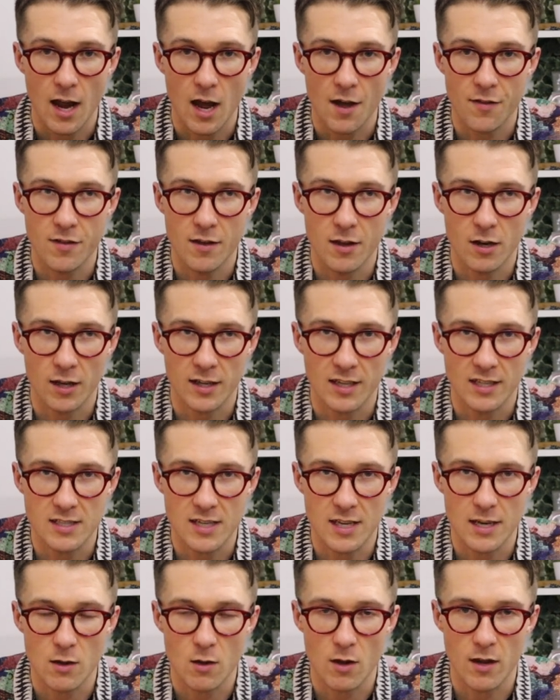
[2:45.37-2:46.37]
I feel like it's
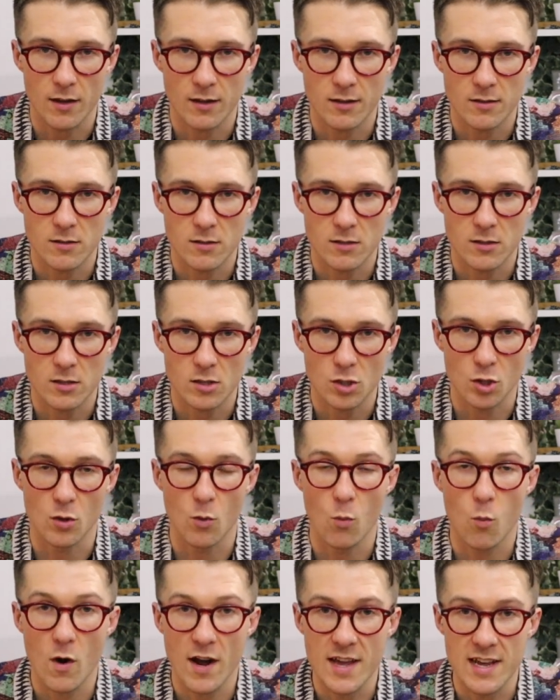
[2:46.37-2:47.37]
then it's going
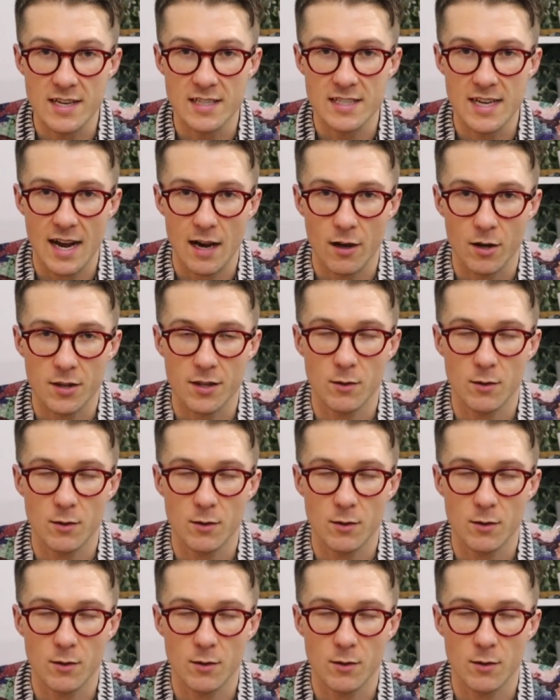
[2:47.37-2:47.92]
to weigh it down.